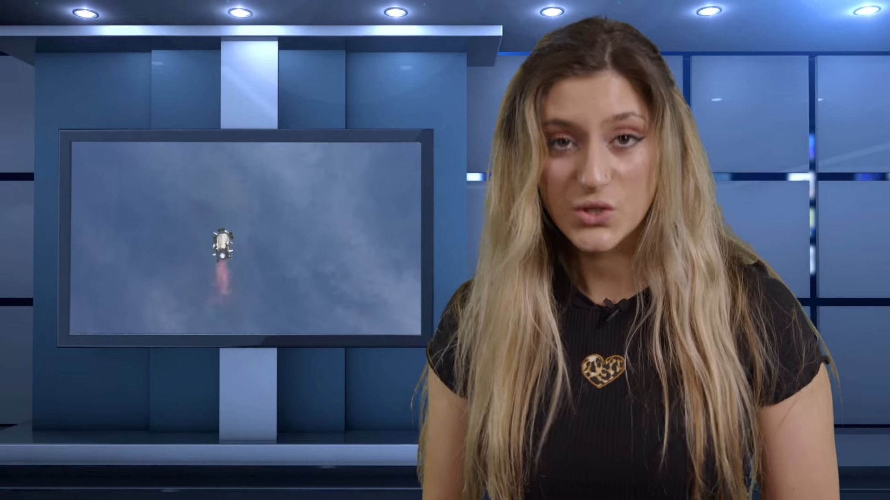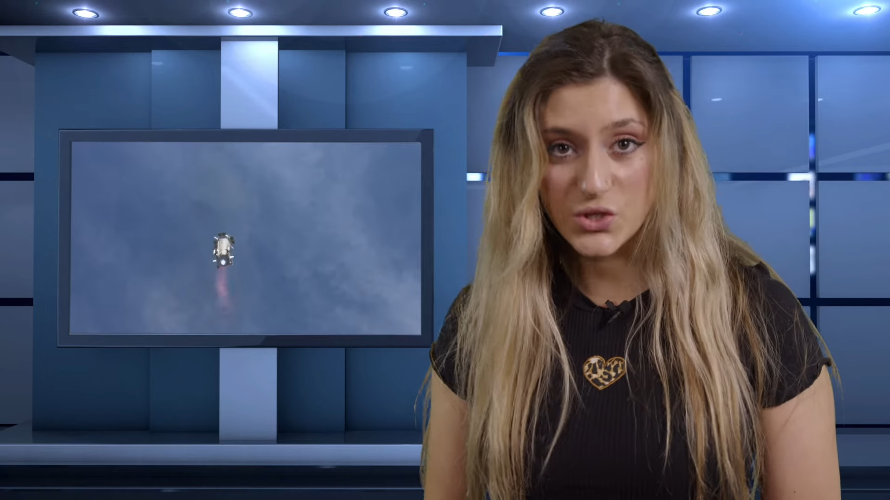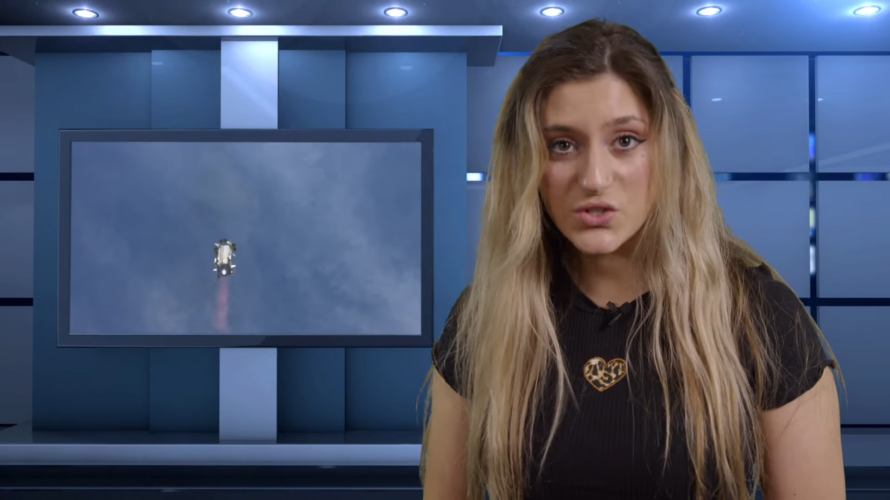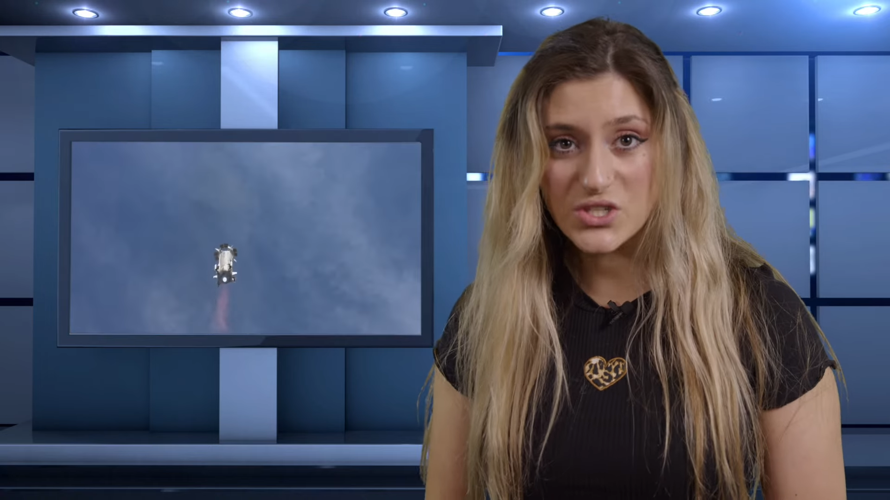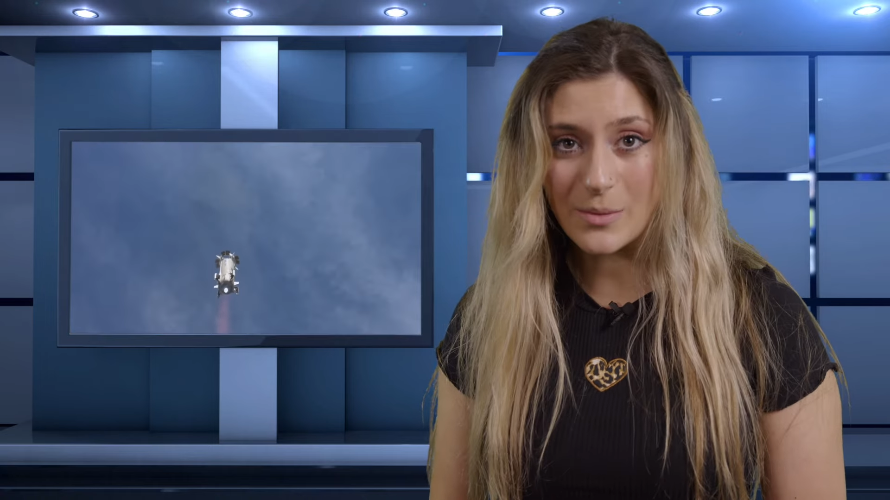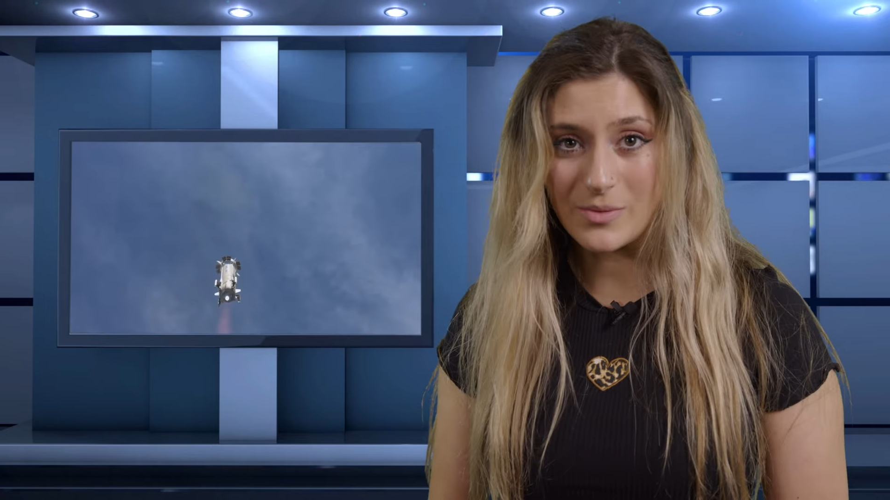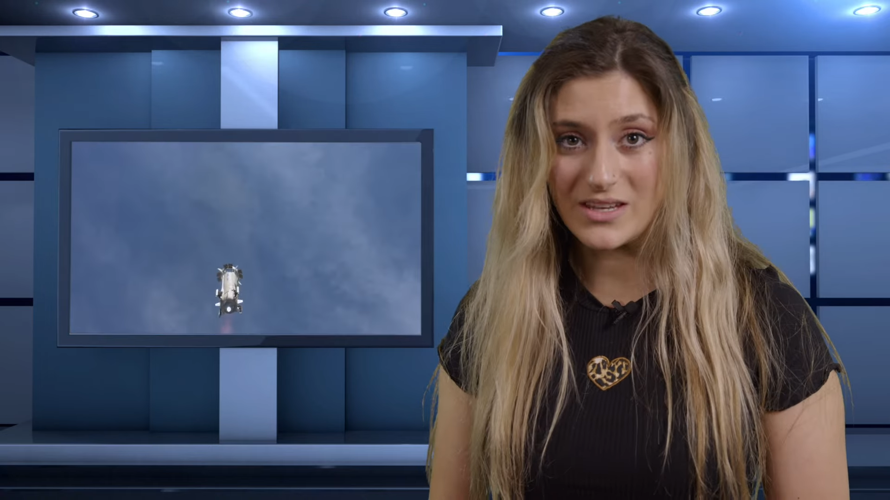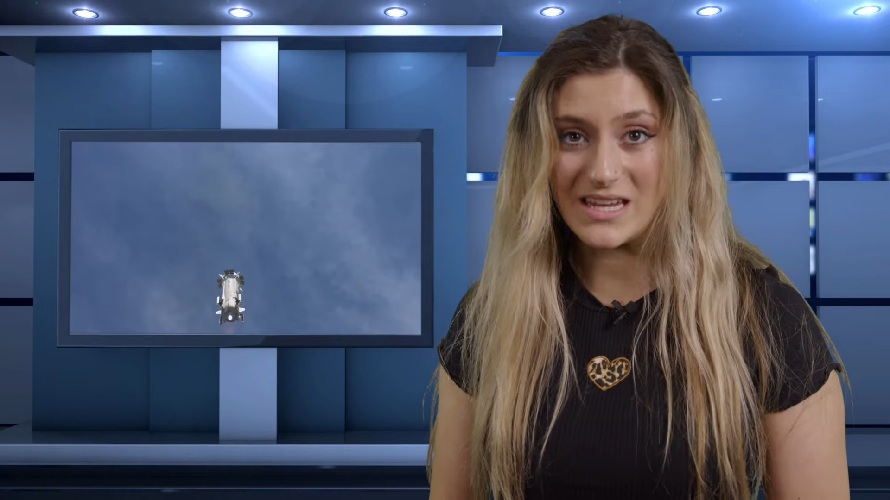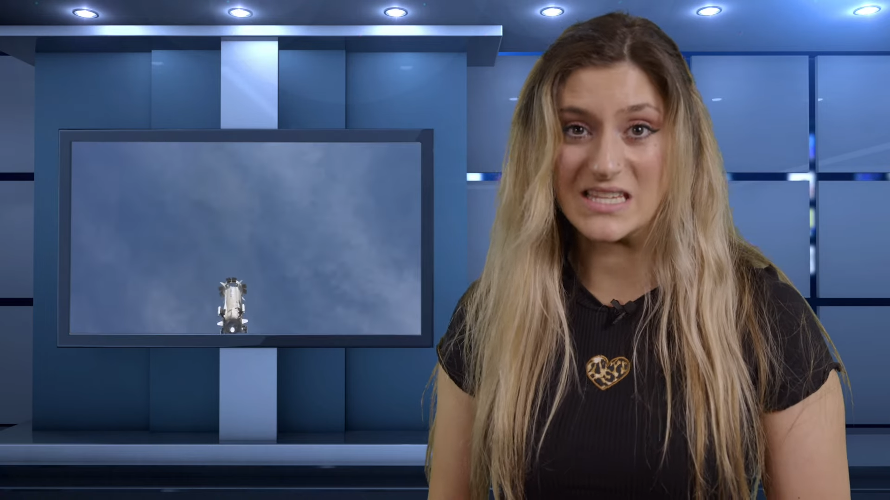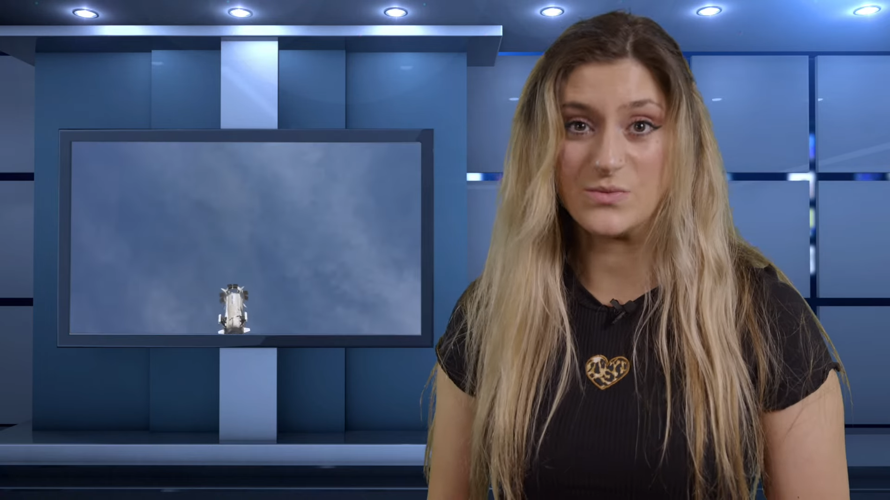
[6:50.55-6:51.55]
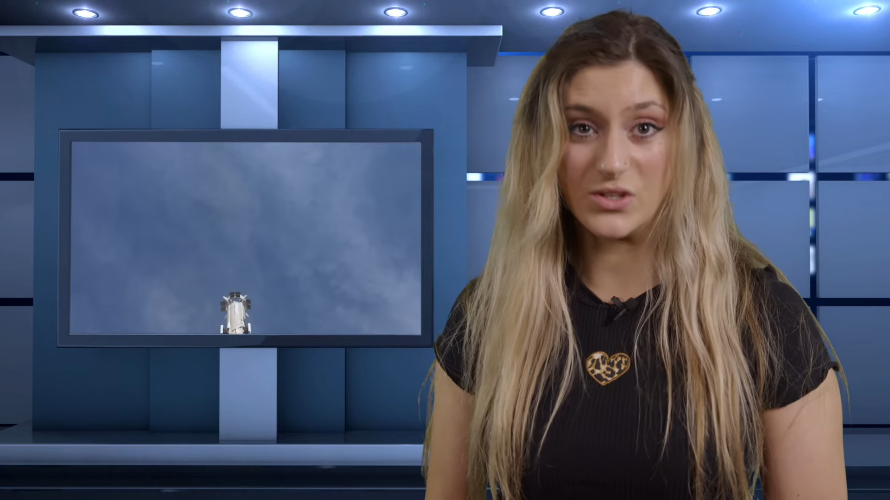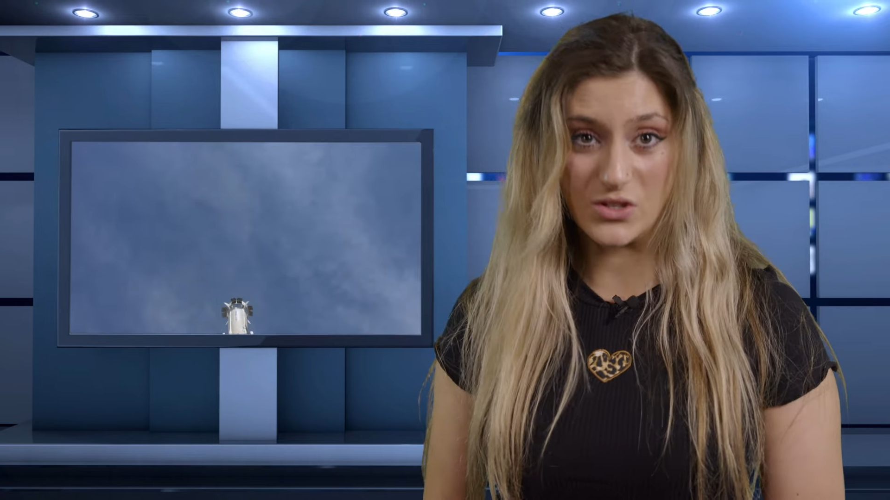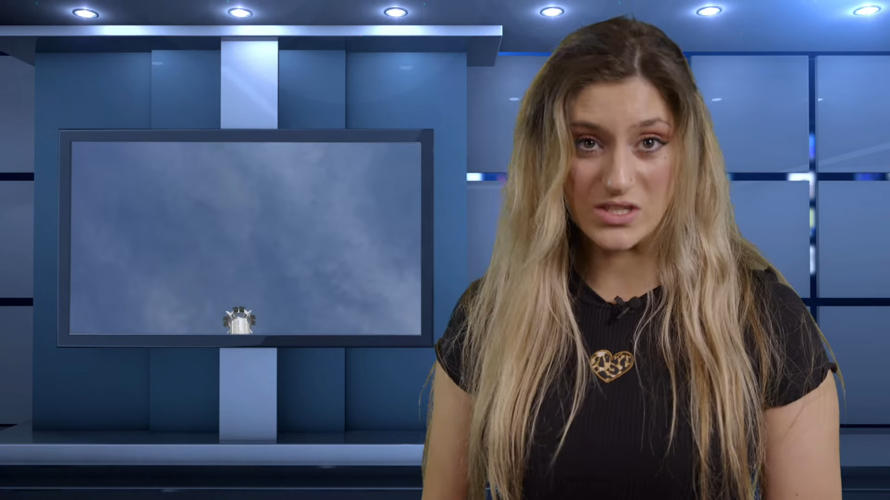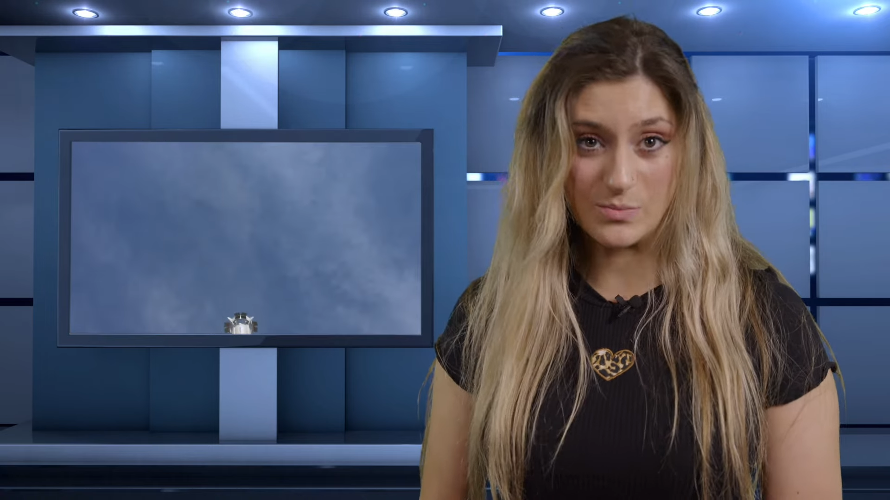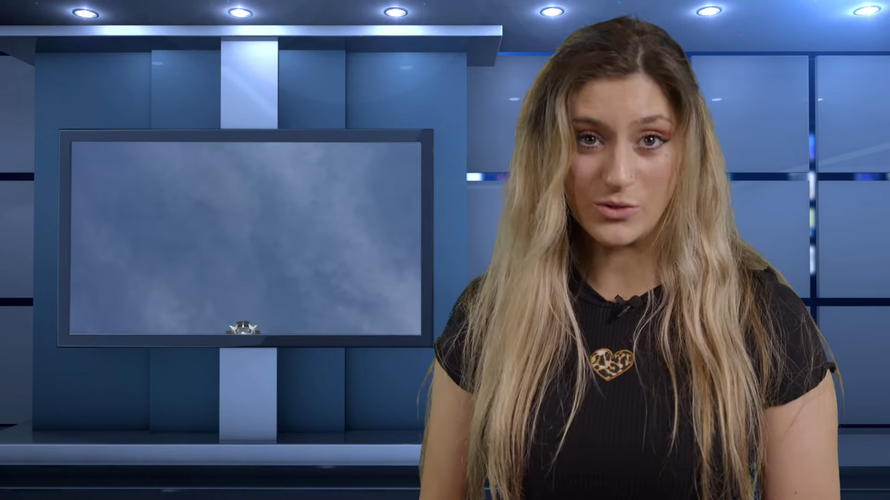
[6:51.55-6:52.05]
New Shepard is
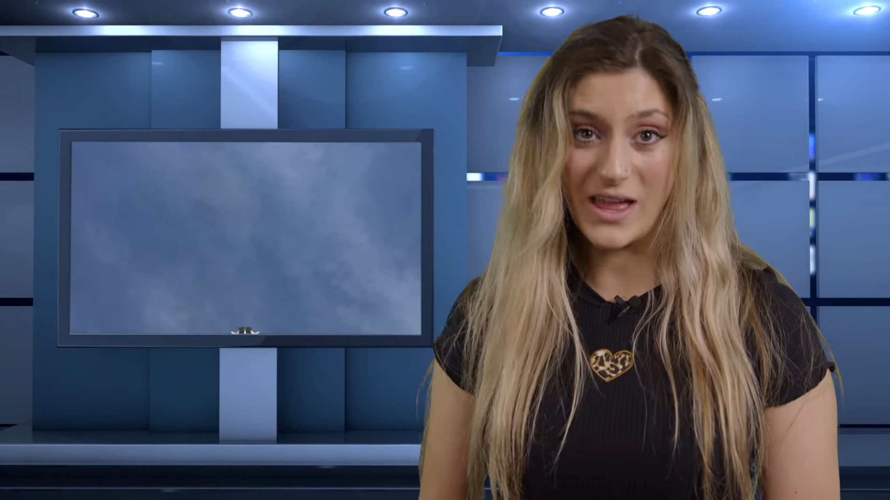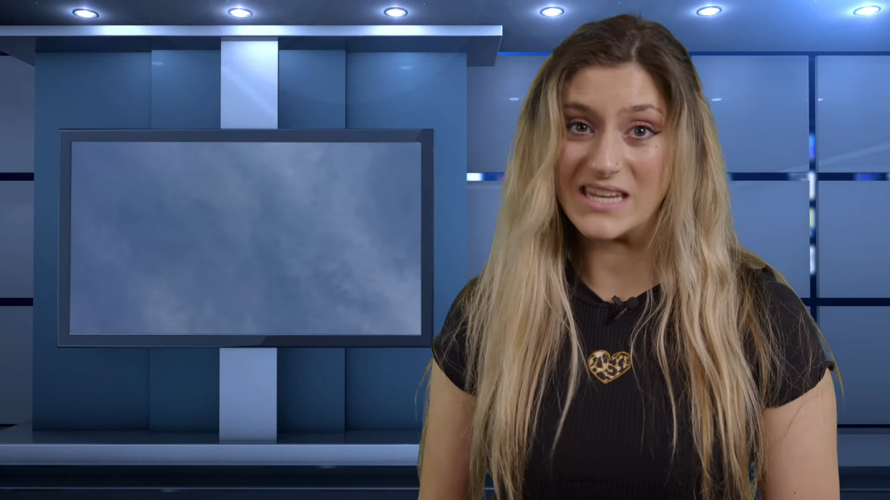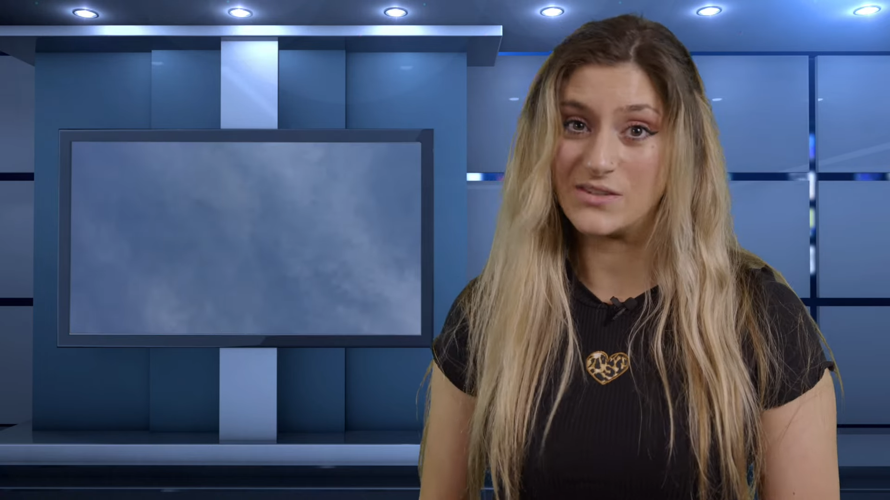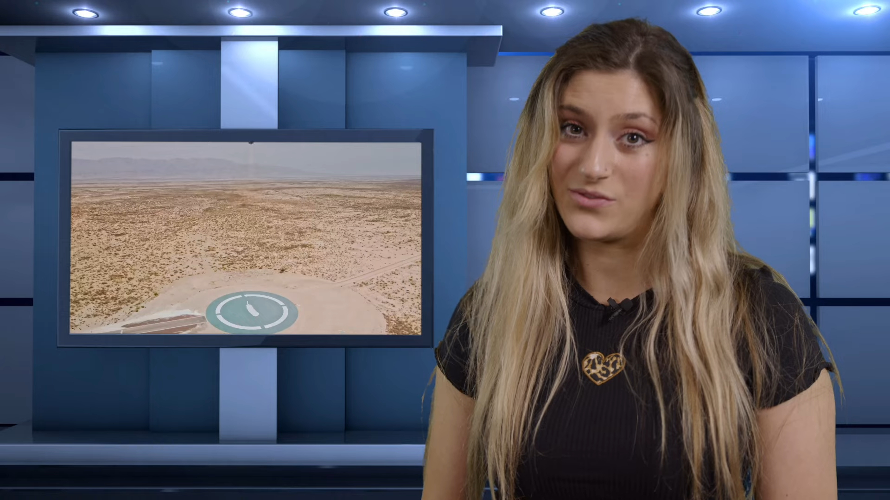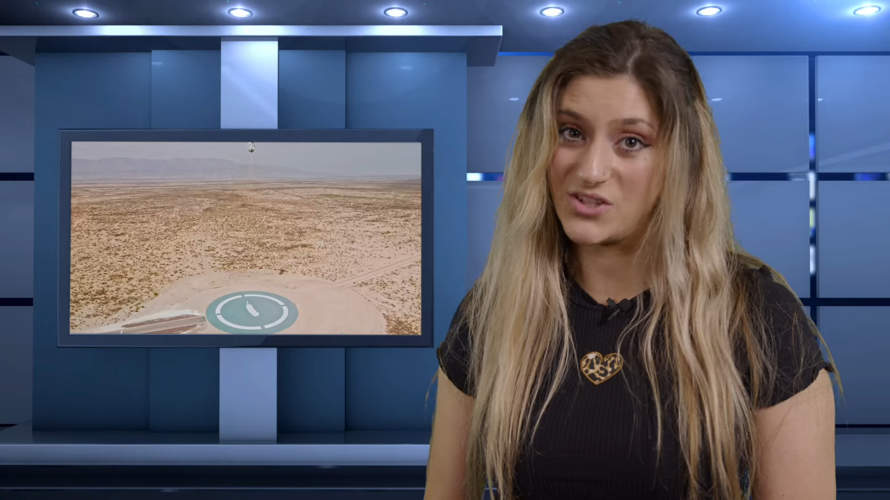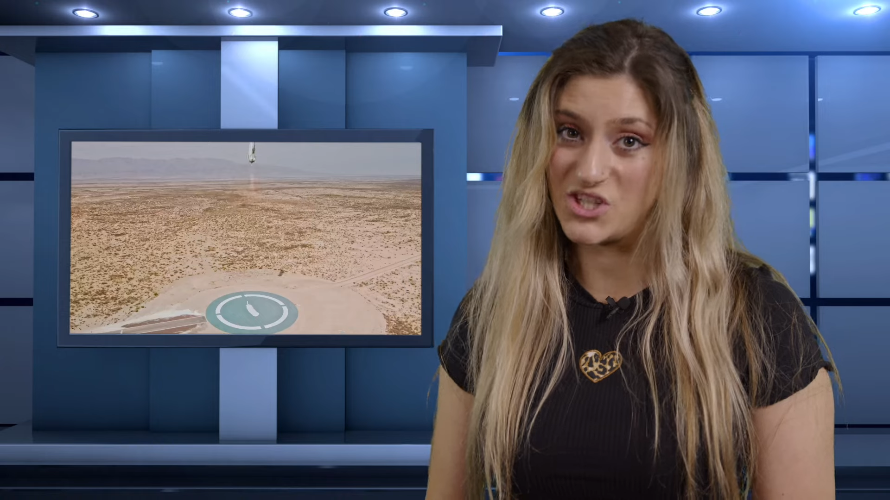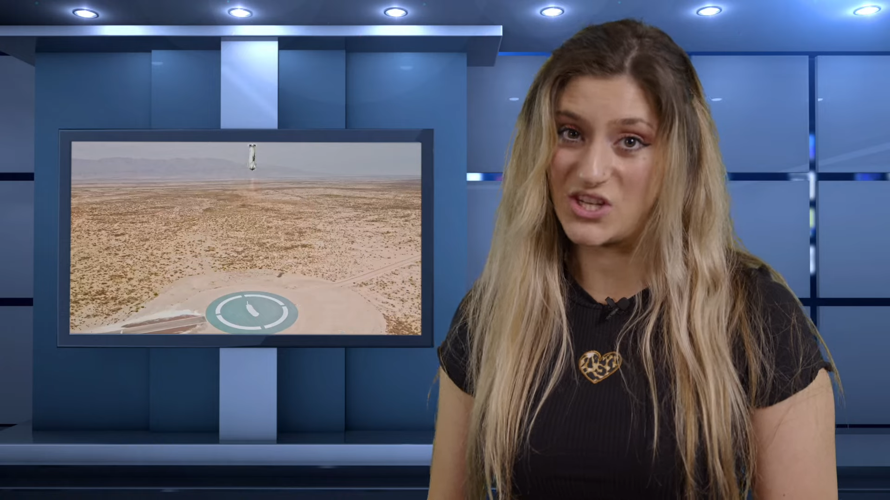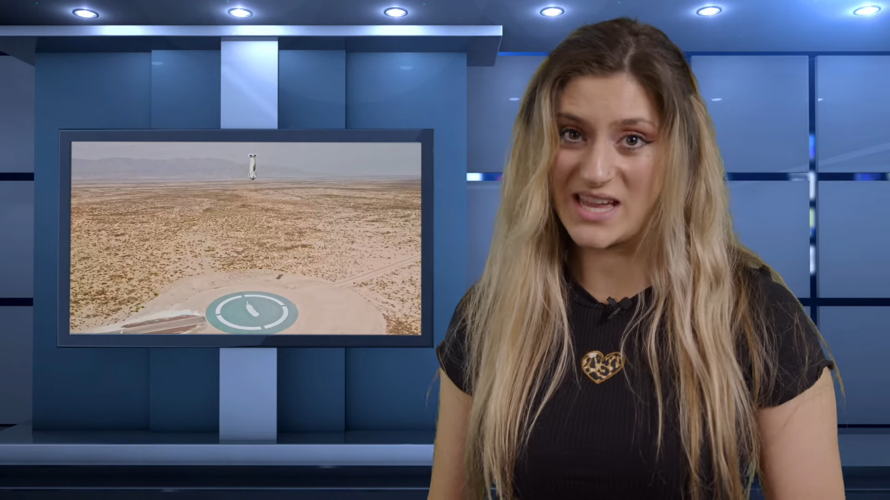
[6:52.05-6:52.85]
reusable and efficient